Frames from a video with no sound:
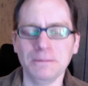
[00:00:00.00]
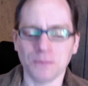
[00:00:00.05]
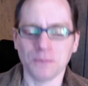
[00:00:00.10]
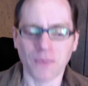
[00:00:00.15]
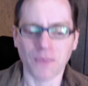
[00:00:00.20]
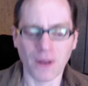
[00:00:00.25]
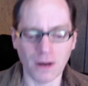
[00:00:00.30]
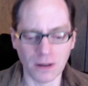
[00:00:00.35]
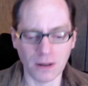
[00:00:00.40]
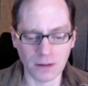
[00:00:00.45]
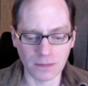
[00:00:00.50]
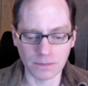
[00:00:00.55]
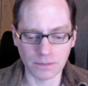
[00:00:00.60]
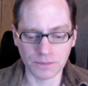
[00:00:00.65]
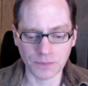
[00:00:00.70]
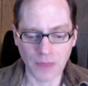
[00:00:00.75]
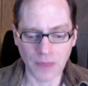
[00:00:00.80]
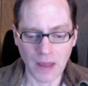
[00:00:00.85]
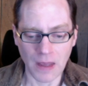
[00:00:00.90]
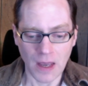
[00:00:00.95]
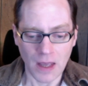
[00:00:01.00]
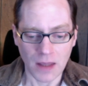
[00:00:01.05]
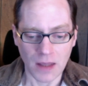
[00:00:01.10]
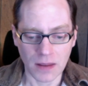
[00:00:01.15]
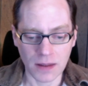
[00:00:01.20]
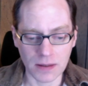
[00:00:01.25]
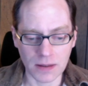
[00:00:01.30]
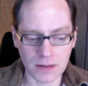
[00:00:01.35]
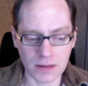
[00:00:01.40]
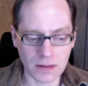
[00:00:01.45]
Um,
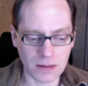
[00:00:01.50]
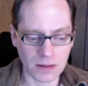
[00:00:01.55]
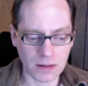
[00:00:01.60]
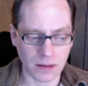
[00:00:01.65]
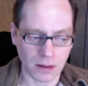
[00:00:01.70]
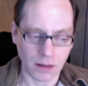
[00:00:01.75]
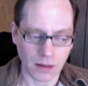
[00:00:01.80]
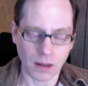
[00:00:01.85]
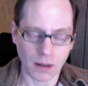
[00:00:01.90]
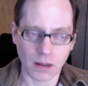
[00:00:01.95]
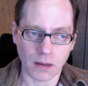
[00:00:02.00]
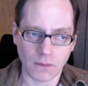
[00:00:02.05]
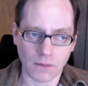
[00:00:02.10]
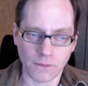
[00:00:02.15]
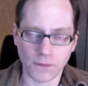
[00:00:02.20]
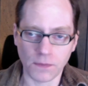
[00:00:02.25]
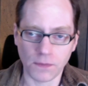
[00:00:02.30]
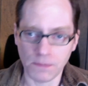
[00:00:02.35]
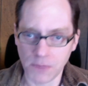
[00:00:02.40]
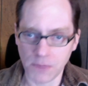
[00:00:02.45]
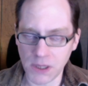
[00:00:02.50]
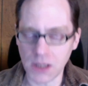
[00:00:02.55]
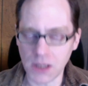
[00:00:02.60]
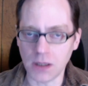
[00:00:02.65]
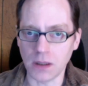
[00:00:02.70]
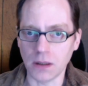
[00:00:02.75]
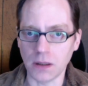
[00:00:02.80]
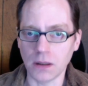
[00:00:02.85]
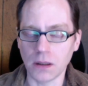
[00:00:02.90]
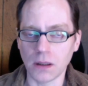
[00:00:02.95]
this is, for
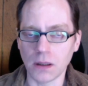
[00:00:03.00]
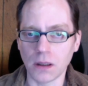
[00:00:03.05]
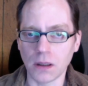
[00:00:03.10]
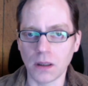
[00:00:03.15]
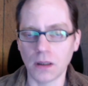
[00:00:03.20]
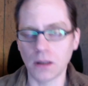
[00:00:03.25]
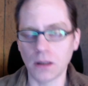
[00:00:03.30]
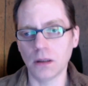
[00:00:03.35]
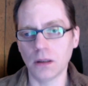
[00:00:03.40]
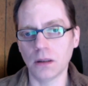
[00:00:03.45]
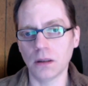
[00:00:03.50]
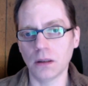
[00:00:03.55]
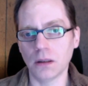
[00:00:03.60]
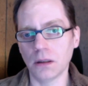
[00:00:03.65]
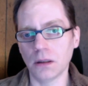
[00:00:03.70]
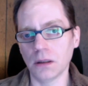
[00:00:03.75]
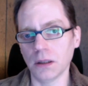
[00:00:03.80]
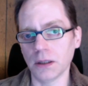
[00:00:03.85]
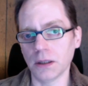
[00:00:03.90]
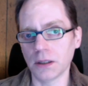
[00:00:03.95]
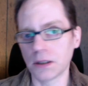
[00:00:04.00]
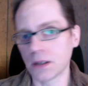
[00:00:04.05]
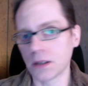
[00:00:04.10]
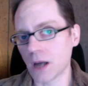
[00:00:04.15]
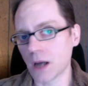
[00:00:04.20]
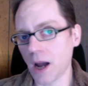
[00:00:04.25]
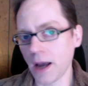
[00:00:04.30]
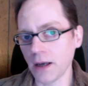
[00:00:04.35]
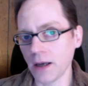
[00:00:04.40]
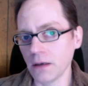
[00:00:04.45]
me,
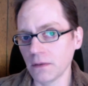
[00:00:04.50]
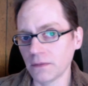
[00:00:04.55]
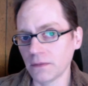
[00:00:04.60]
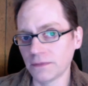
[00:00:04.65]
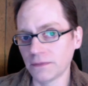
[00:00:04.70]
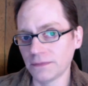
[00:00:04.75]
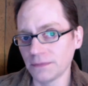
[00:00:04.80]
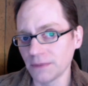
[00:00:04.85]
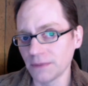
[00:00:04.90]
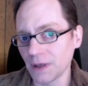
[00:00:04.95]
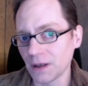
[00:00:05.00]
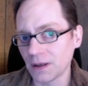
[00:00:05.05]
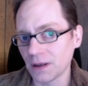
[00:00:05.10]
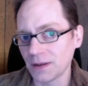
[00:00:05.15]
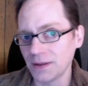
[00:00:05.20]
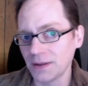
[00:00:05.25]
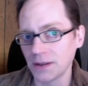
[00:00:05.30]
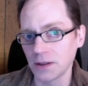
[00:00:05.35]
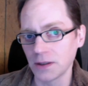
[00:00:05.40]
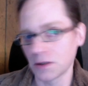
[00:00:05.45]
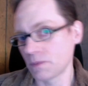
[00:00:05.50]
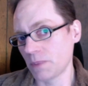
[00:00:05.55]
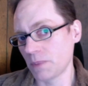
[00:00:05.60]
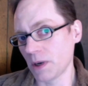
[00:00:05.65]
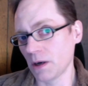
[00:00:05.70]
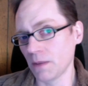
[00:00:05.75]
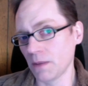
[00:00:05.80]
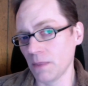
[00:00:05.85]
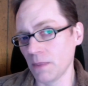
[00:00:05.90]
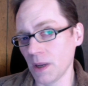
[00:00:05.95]
kind of an
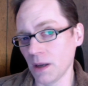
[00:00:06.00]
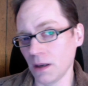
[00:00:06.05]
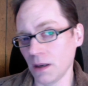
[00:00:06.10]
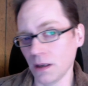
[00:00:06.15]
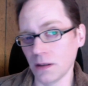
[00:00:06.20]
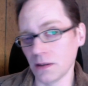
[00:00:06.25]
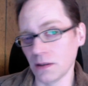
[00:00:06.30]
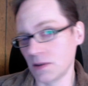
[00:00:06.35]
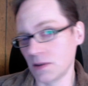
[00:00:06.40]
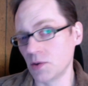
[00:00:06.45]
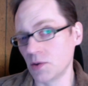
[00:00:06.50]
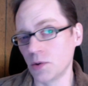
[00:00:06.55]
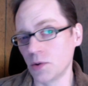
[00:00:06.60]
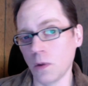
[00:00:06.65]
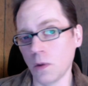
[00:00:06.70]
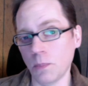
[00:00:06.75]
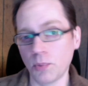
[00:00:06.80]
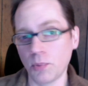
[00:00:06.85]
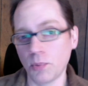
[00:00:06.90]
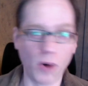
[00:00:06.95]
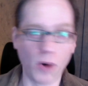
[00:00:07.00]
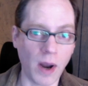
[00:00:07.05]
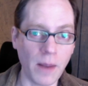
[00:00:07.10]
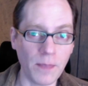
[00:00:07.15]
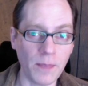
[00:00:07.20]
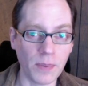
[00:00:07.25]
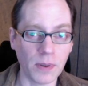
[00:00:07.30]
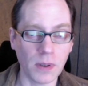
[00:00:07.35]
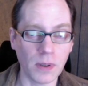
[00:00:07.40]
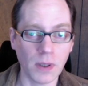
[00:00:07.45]
experiment in zero
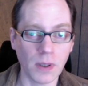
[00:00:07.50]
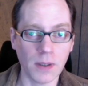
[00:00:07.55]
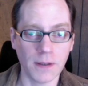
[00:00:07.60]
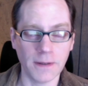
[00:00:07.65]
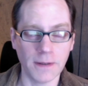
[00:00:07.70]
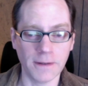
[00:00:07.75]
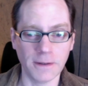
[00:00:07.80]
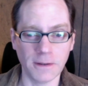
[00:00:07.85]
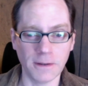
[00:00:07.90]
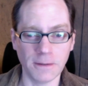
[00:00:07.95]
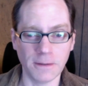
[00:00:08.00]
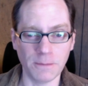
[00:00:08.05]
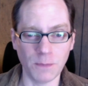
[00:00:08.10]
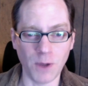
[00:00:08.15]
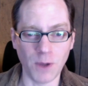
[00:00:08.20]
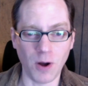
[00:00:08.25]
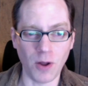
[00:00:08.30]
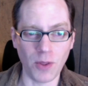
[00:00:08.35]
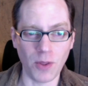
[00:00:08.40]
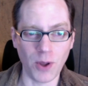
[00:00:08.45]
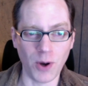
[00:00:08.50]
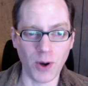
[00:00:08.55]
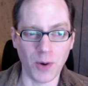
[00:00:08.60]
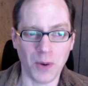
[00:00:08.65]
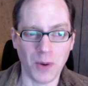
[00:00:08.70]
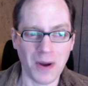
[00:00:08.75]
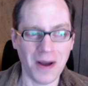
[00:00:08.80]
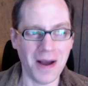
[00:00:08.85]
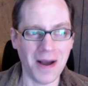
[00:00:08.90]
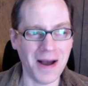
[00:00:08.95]
prep.
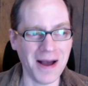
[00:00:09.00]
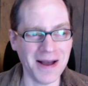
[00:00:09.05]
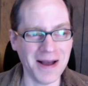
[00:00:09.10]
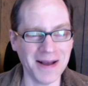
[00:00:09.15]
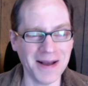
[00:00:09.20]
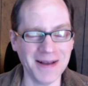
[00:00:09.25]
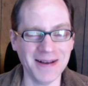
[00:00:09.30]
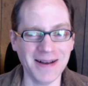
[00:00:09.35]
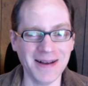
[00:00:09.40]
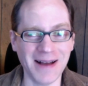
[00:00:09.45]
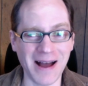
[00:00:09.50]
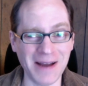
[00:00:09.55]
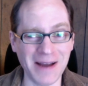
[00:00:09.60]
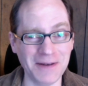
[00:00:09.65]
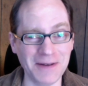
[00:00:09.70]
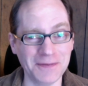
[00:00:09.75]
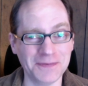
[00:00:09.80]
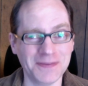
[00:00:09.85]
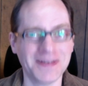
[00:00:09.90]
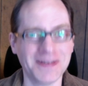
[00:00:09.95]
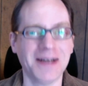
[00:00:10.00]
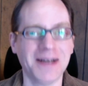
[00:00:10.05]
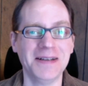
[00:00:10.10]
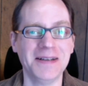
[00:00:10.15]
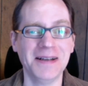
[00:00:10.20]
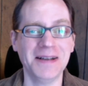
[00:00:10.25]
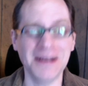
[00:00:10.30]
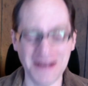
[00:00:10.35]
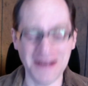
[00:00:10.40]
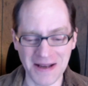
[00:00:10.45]
Although I've
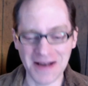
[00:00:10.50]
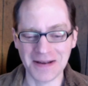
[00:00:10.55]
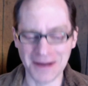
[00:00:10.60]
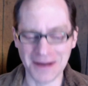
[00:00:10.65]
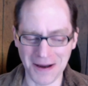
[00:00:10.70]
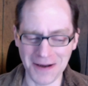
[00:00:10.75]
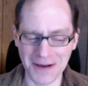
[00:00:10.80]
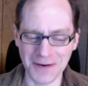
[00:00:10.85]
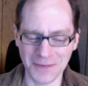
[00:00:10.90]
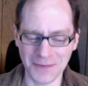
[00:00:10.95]
done kind of a